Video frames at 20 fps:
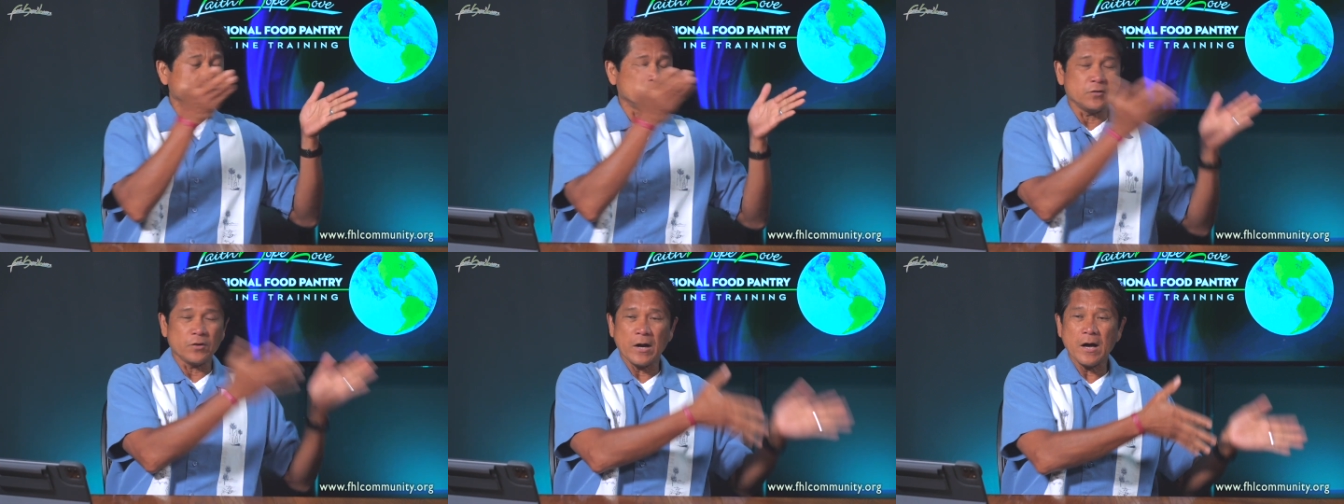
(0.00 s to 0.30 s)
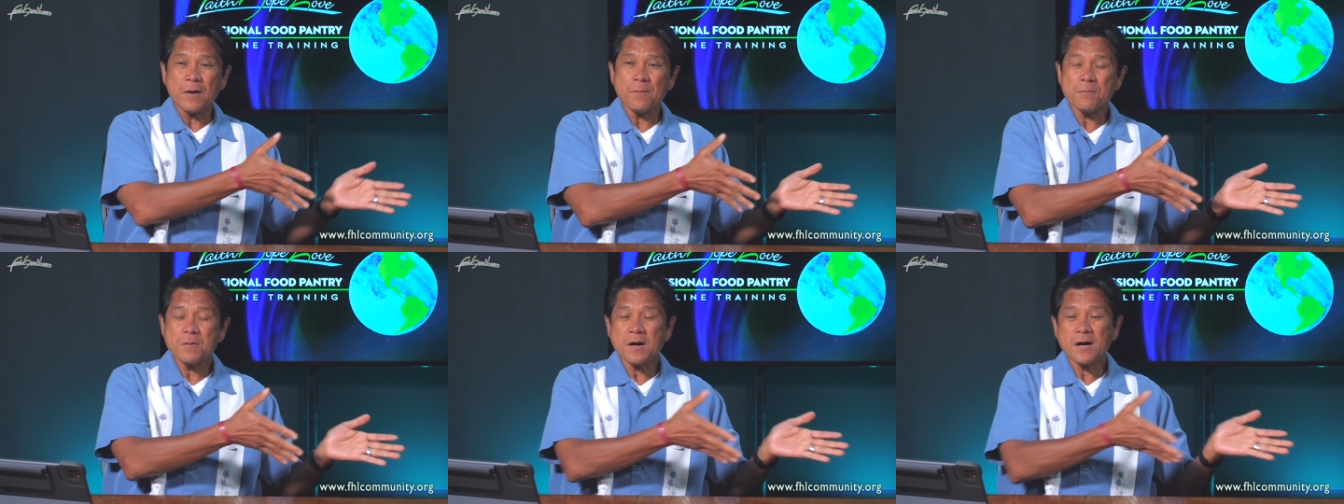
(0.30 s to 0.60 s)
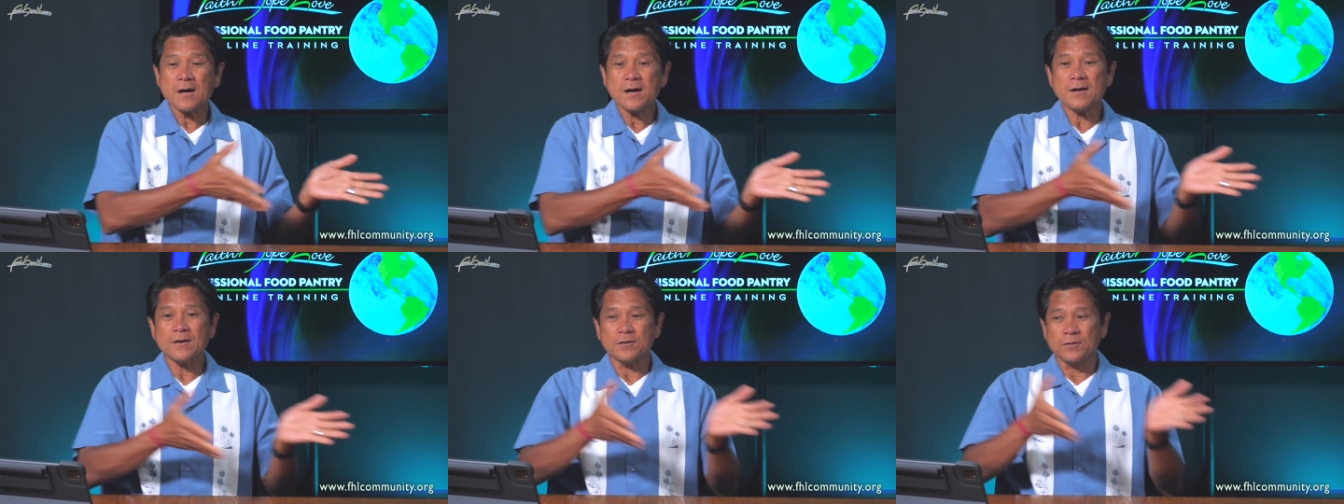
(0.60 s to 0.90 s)

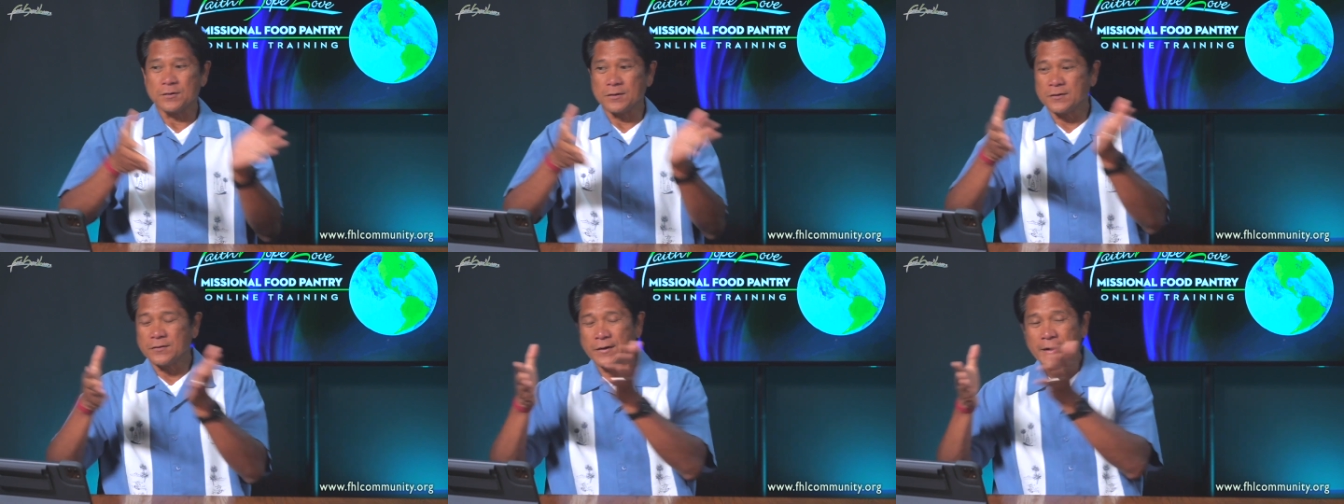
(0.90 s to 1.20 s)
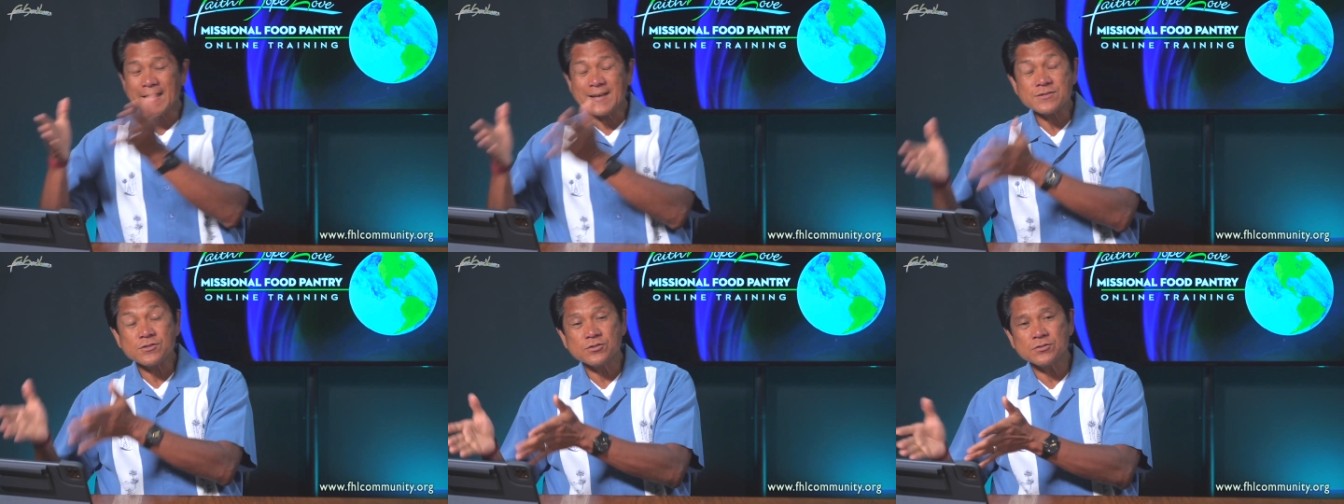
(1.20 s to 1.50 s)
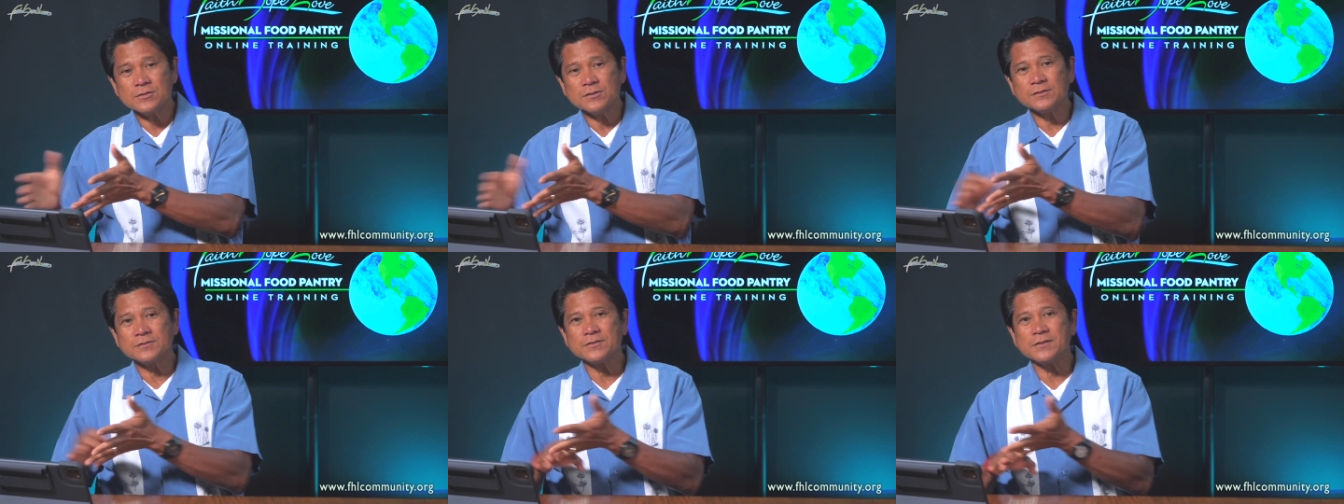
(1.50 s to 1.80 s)
grandma or
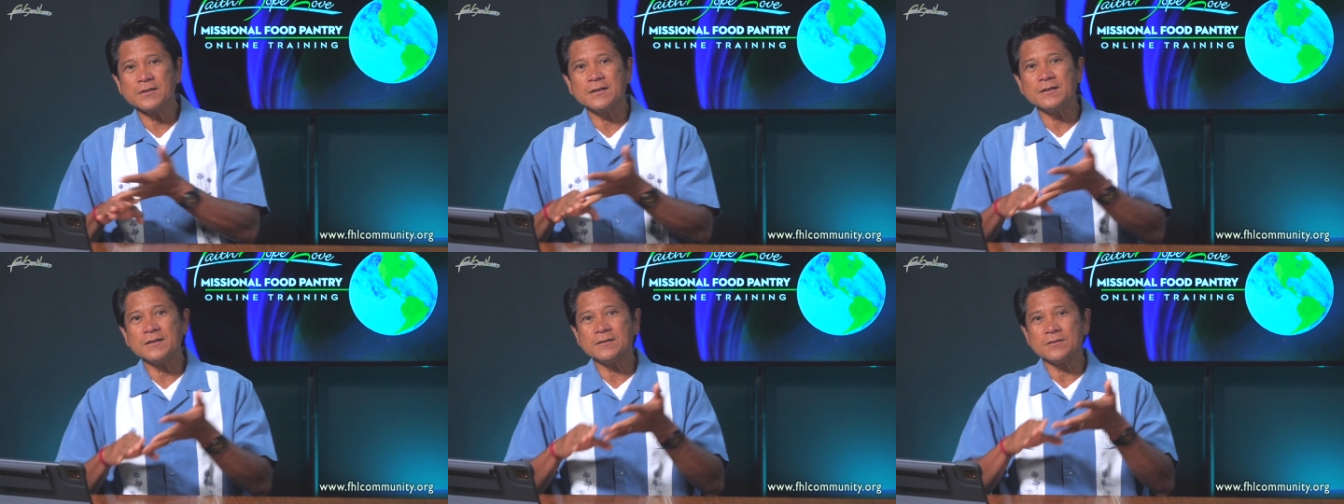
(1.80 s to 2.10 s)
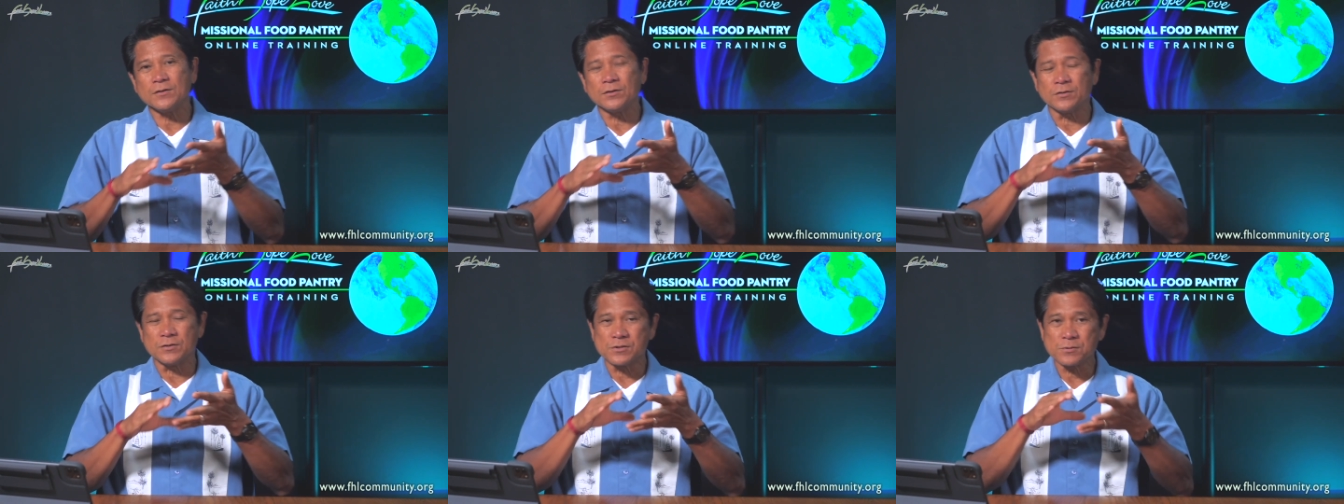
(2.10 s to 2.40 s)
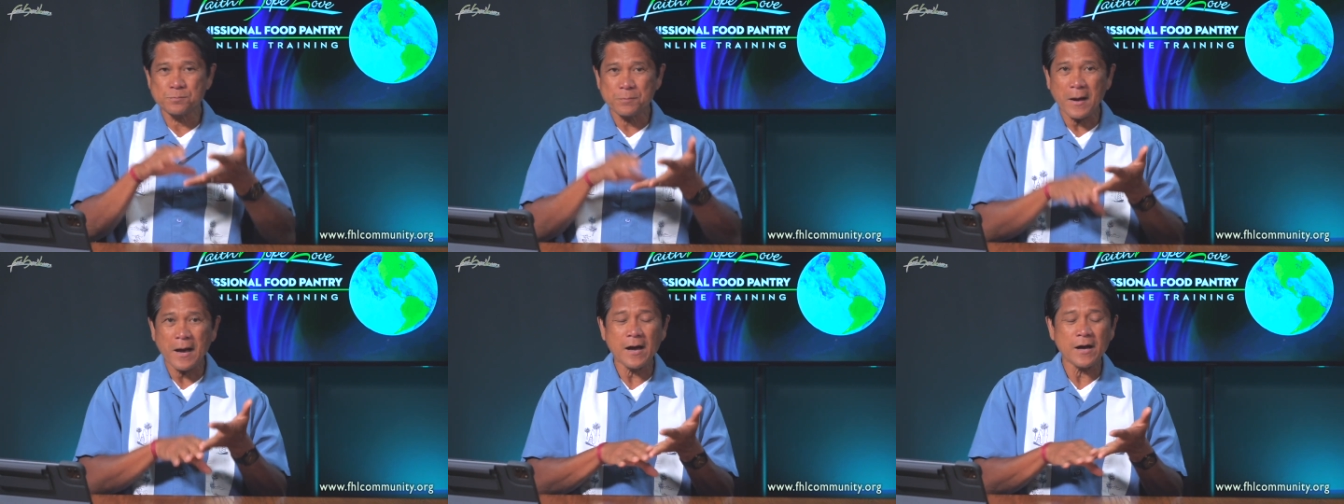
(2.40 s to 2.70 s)
grandchildren or
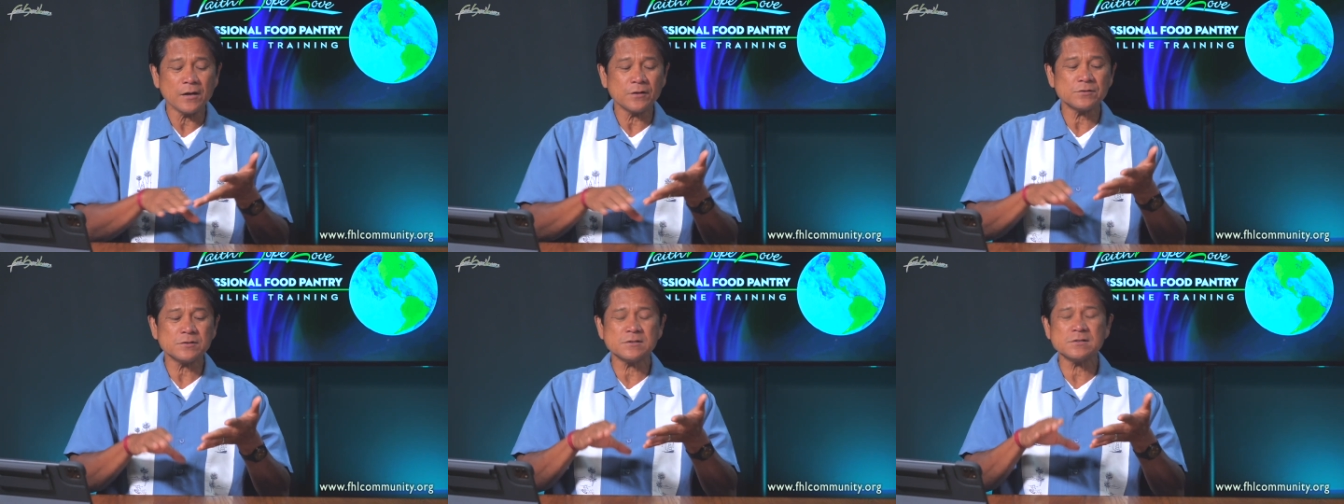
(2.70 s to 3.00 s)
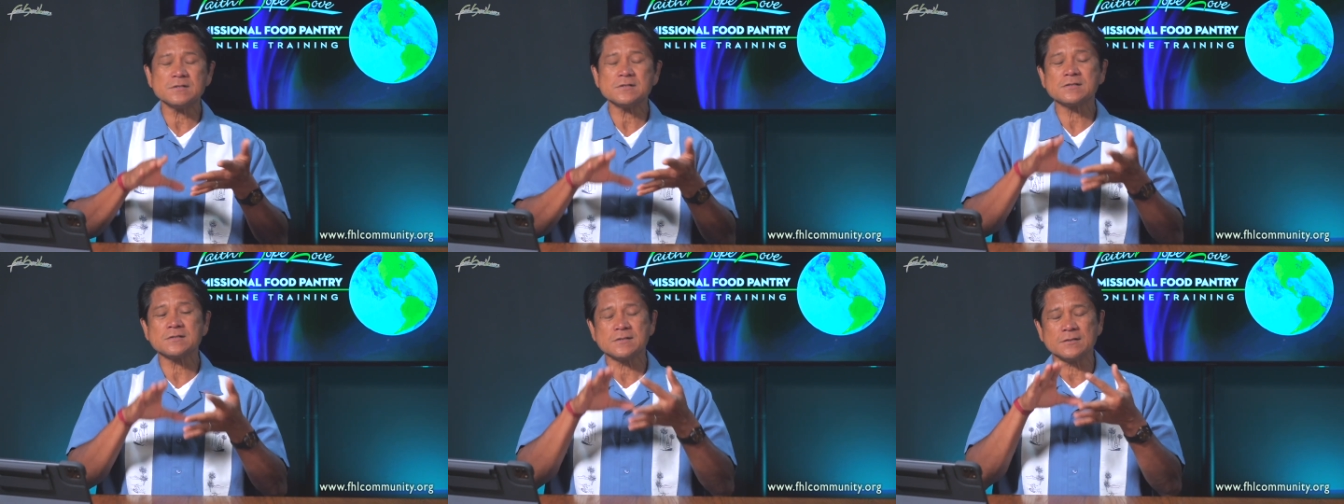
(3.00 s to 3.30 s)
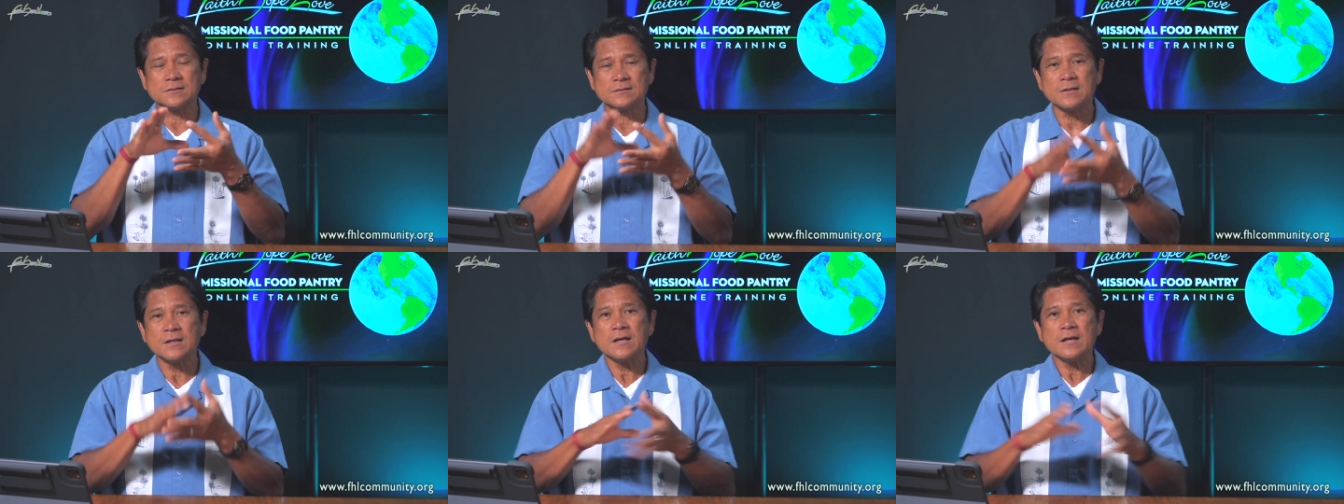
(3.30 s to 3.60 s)

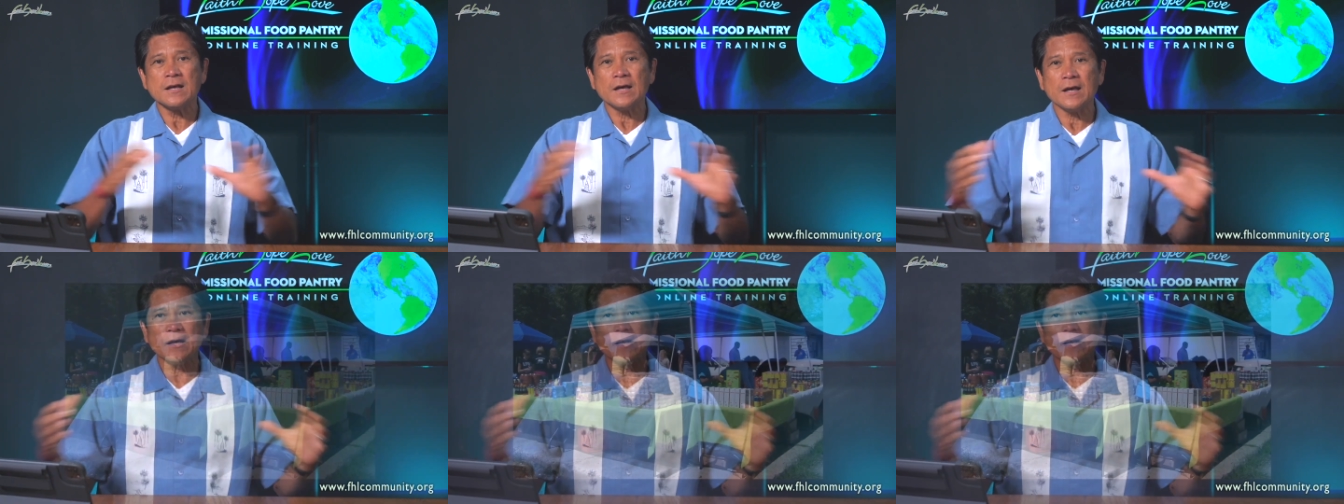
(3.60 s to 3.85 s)
spouses, and